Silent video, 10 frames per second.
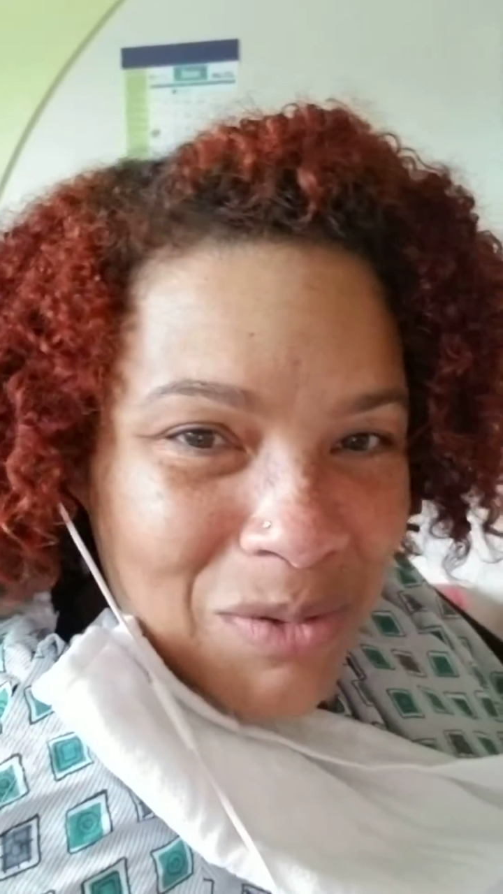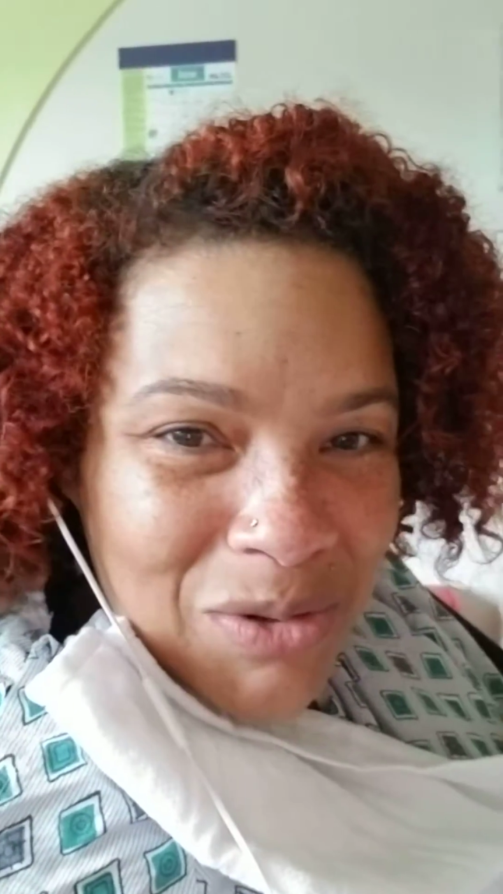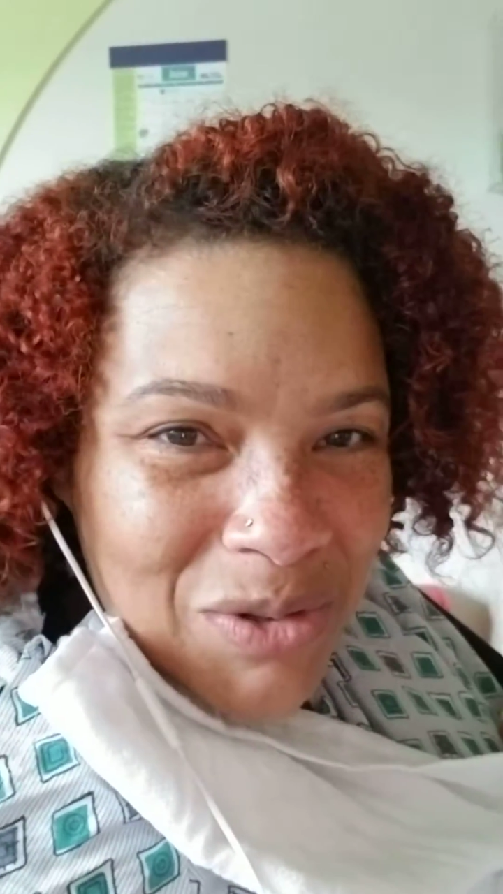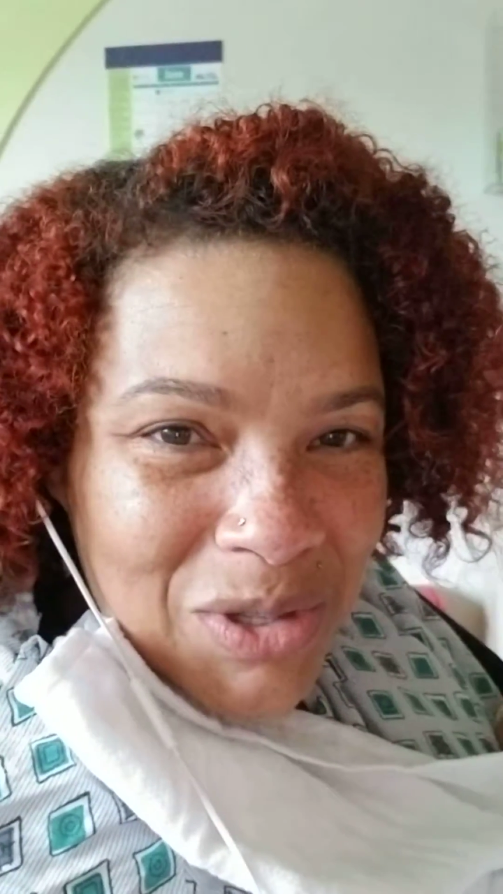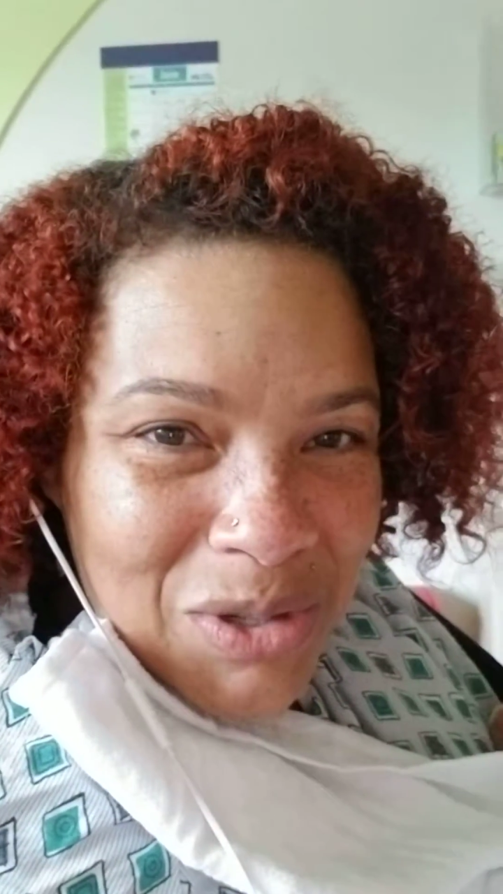
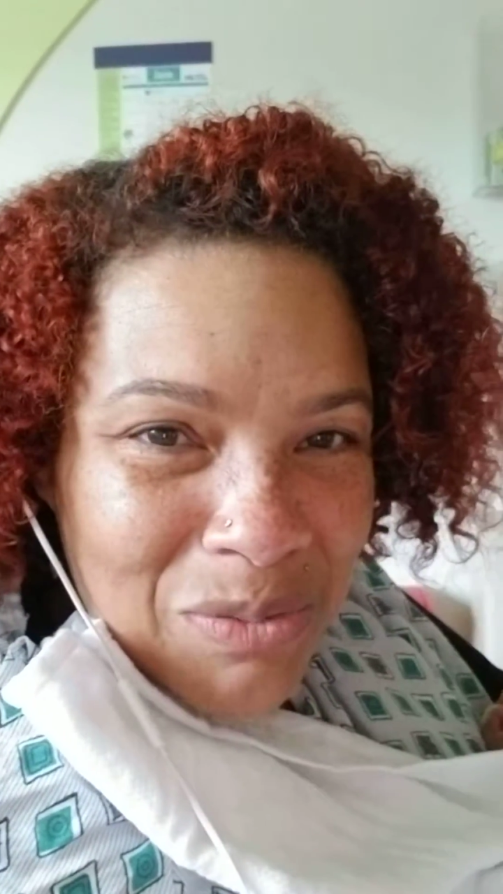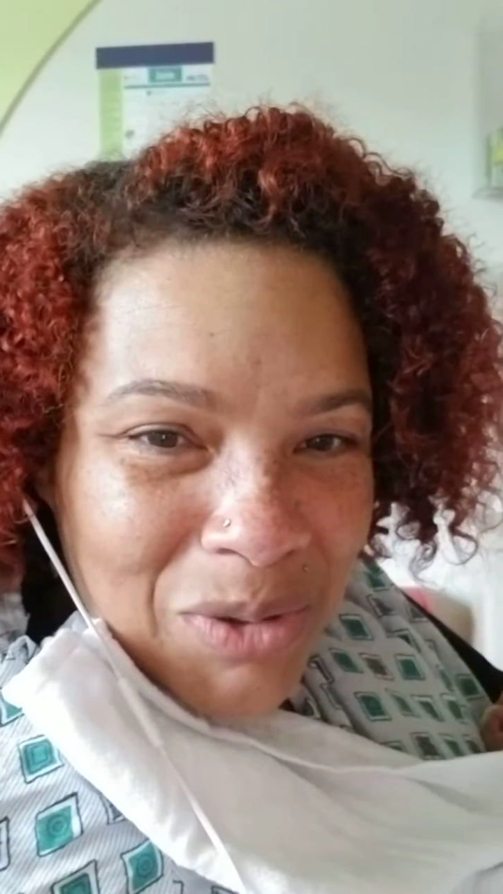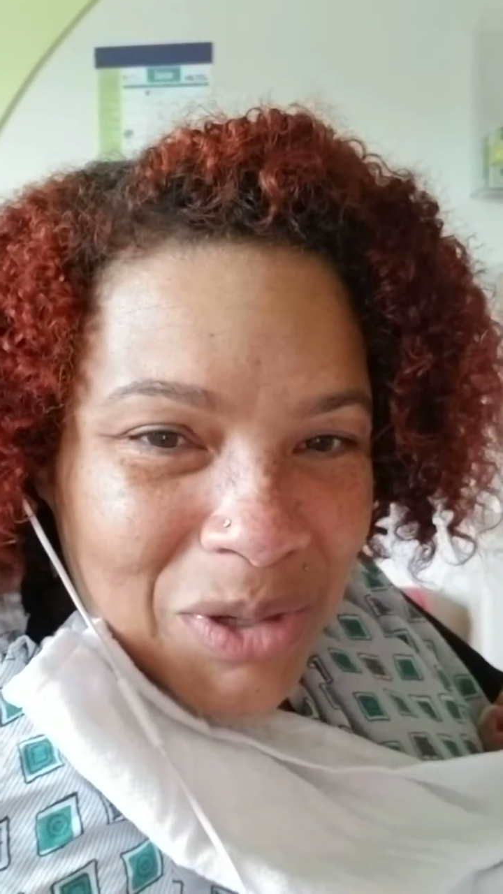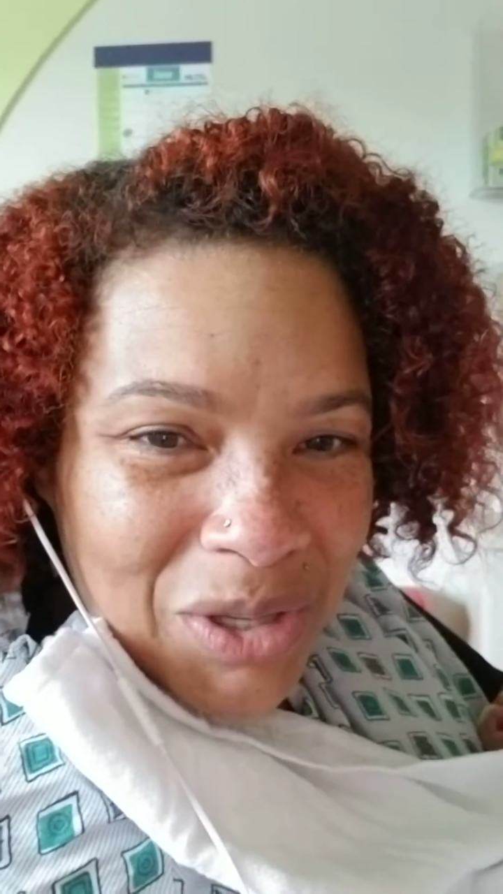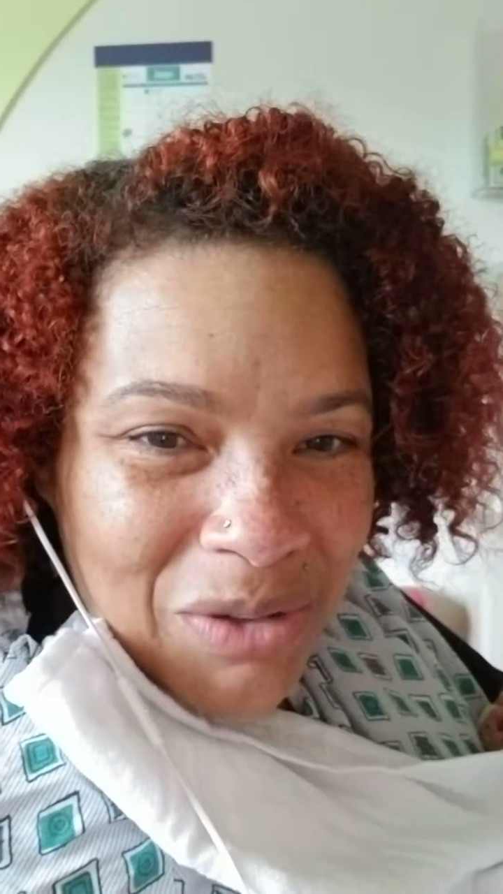which was
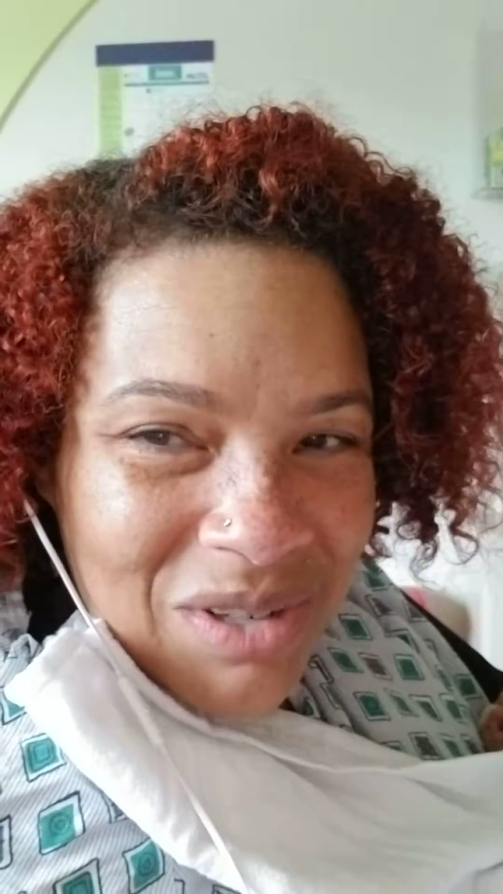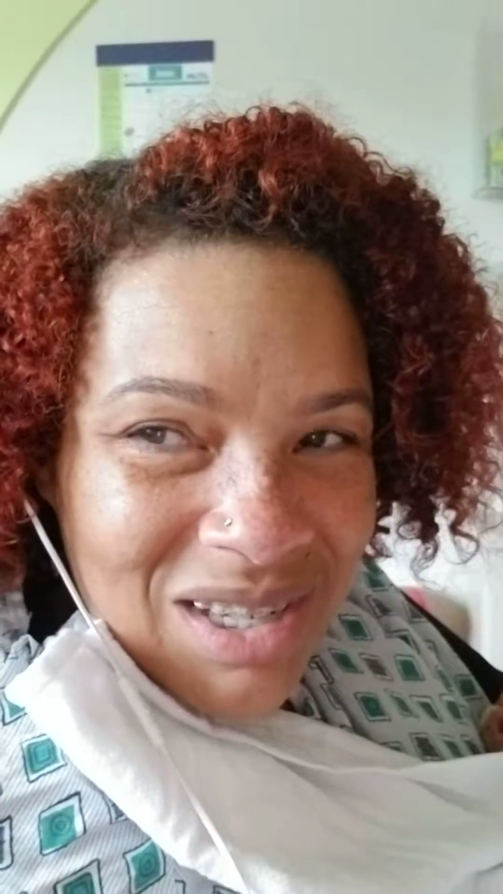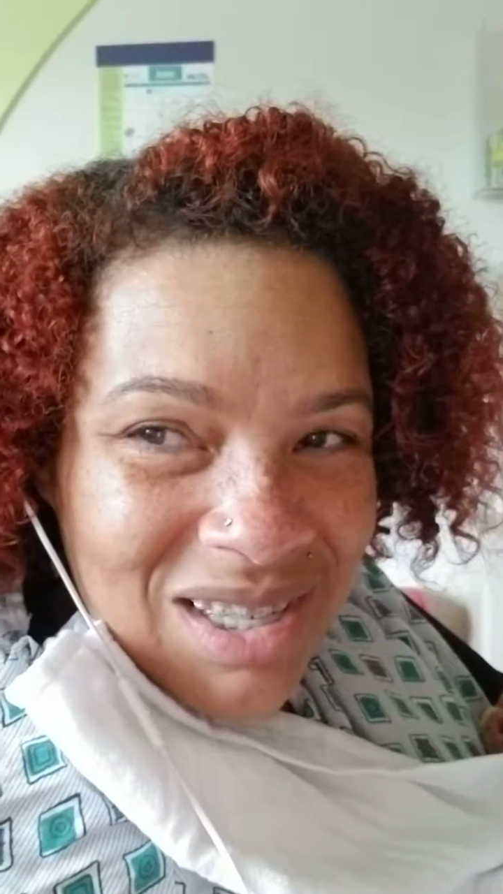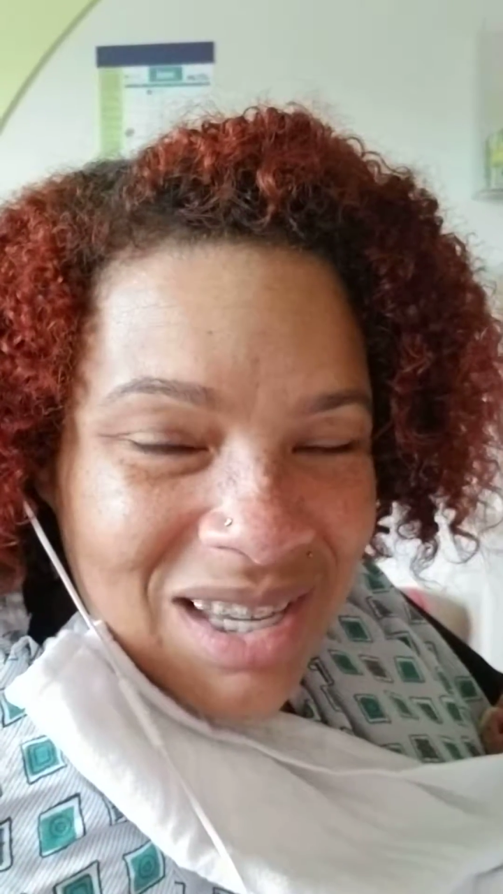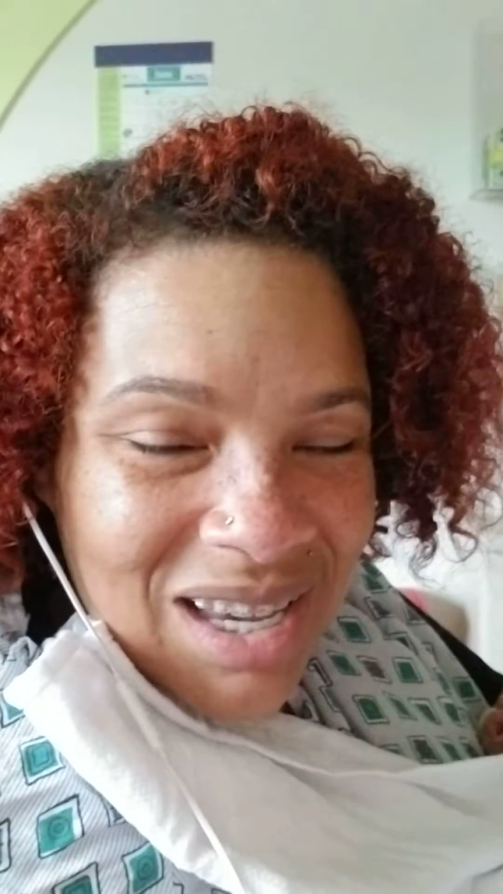super cute to
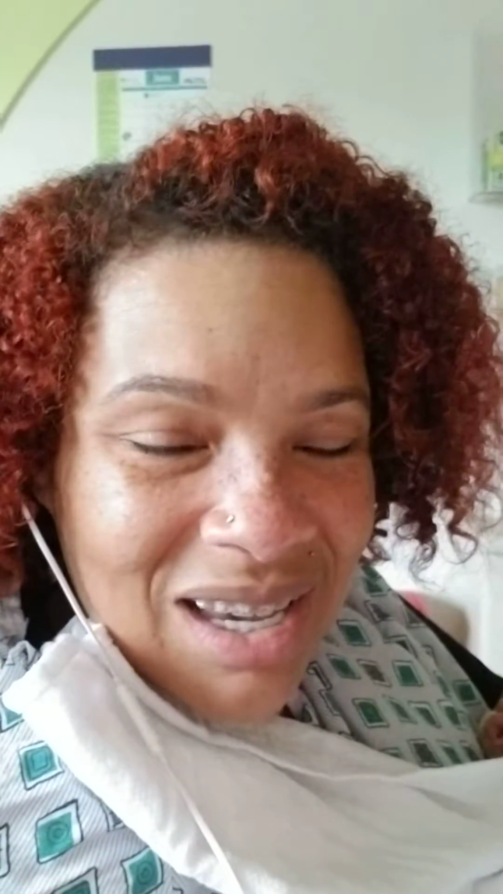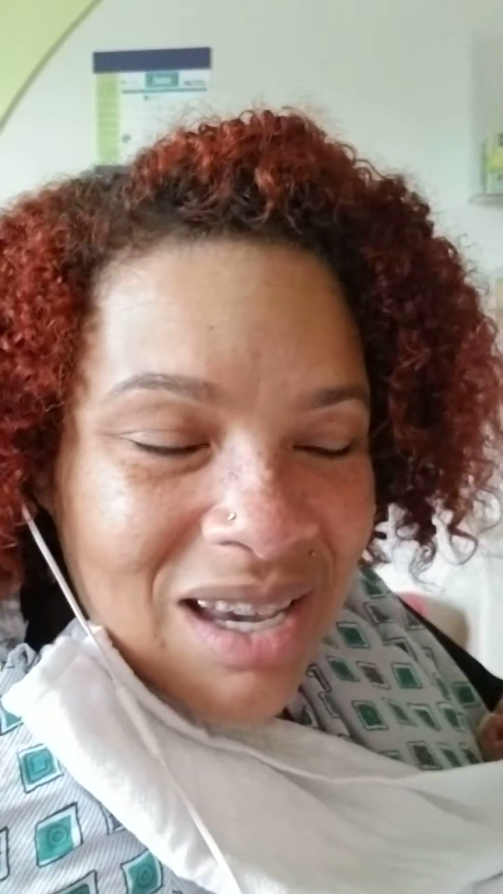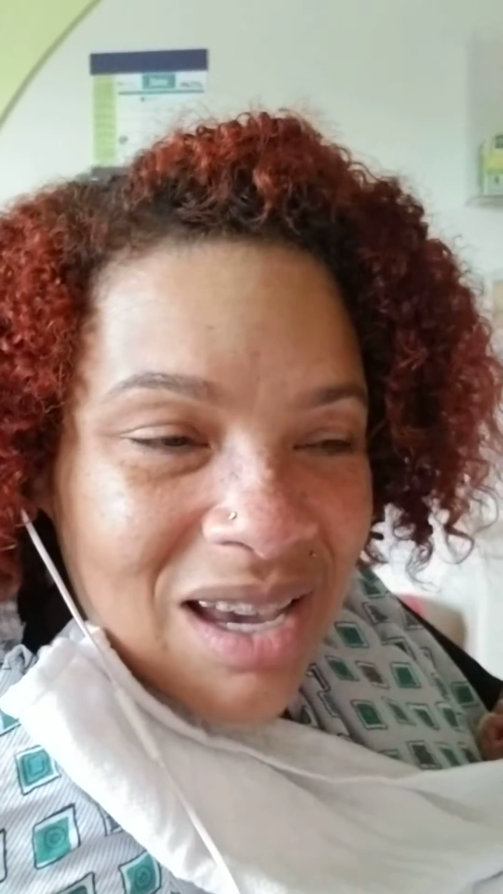see.